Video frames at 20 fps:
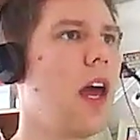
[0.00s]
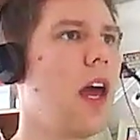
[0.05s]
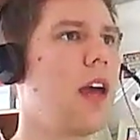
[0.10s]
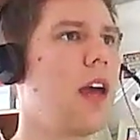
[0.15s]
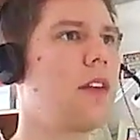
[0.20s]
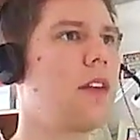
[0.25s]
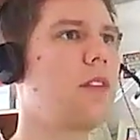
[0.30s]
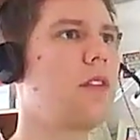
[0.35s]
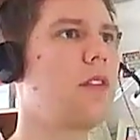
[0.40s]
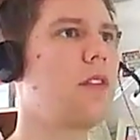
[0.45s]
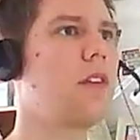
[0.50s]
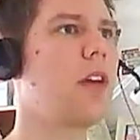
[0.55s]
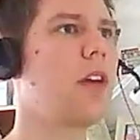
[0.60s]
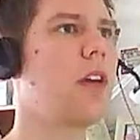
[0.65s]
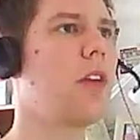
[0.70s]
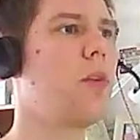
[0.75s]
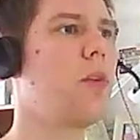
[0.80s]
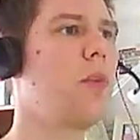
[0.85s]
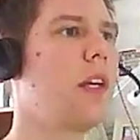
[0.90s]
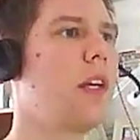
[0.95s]
And
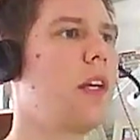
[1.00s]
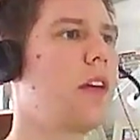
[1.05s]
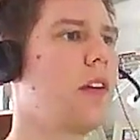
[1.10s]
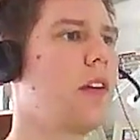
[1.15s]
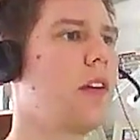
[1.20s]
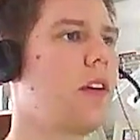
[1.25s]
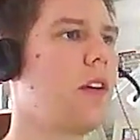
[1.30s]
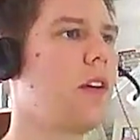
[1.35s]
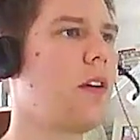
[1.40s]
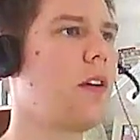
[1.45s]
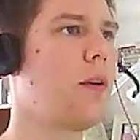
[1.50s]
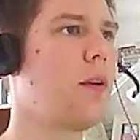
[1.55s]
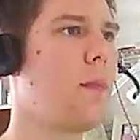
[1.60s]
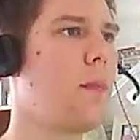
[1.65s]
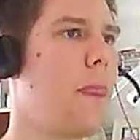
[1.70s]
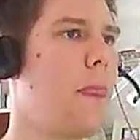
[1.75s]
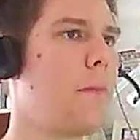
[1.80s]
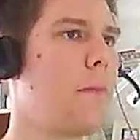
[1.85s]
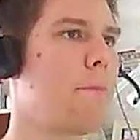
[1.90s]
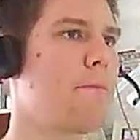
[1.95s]
another big
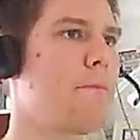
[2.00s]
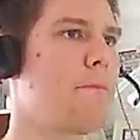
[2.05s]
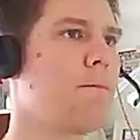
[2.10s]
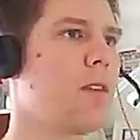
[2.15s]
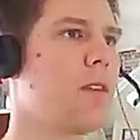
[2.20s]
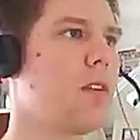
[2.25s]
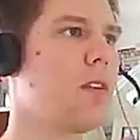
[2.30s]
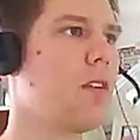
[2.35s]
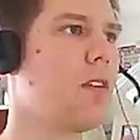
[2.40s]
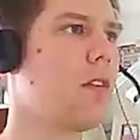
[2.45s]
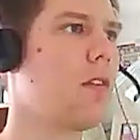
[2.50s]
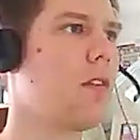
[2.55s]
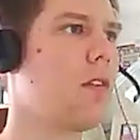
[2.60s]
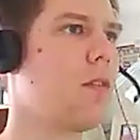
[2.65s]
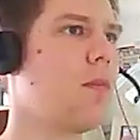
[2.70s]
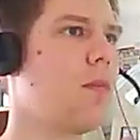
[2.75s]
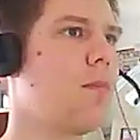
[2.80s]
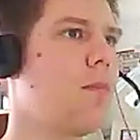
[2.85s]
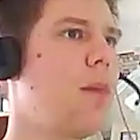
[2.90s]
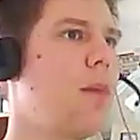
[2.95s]
um,
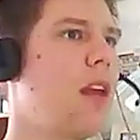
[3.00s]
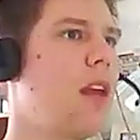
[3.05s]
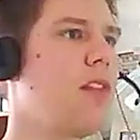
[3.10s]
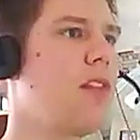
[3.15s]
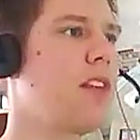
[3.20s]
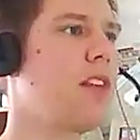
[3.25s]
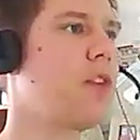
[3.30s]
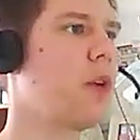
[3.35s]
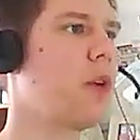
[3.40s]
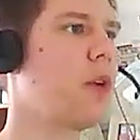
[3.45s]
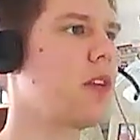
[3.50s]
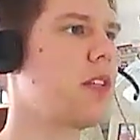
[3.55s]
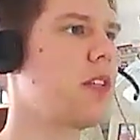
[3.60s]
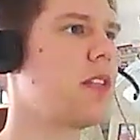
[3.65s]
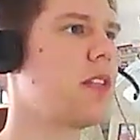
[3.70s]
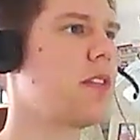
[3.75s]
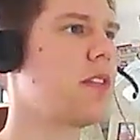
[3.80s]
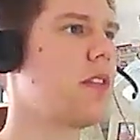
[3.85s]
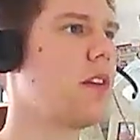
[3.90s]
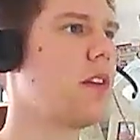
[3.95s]
um, benefit for us
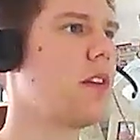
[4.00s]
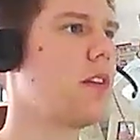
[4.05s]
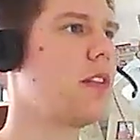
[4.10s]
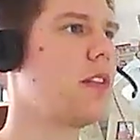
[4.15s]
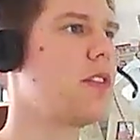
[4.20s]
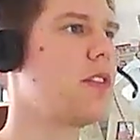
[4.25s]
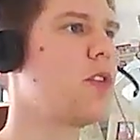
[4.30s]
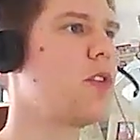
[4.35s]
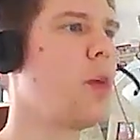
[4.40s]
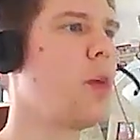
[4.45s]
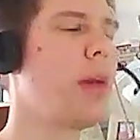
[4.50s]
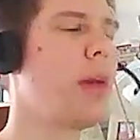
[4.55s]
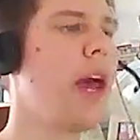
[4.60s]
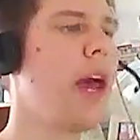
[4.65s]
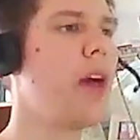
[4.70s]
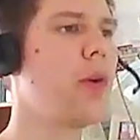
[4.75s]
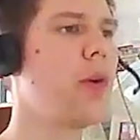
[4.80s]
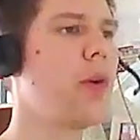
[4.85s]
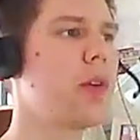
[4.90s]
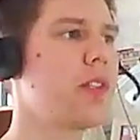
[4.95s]
is uh, these top
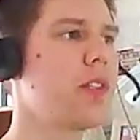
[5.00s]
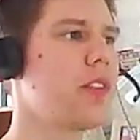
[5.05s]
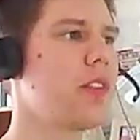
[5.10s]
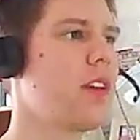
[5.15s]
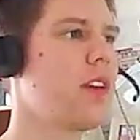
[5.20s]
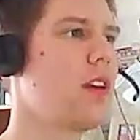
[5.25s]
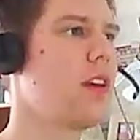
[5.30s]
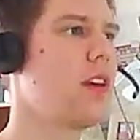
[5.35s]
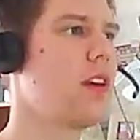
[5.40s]
errors.